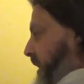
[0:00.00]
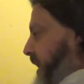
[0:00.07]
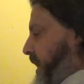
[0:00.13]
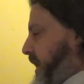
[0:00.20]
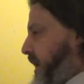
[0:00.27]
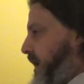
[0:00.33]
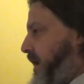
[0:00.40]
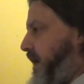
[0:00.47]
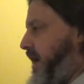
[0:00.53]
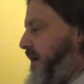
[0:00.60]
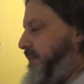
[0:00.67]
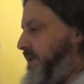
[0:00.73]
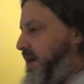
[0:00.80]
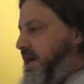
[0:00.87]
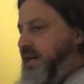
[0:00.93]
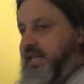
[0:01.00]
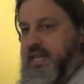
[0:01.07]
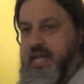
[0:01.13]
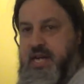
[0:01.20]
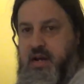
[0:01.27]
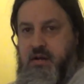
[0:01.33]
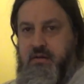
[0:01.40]
Uh, I plan to
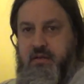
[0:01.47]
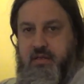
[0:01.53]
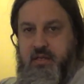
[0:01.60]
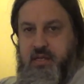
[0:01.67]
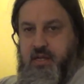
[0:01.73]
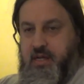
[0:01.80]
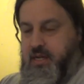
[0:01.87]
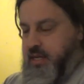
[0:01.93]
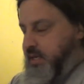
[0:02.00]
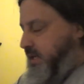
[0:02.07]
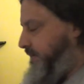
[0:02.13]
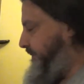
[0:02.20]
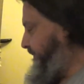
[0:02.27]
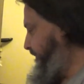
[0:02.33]
get out uh,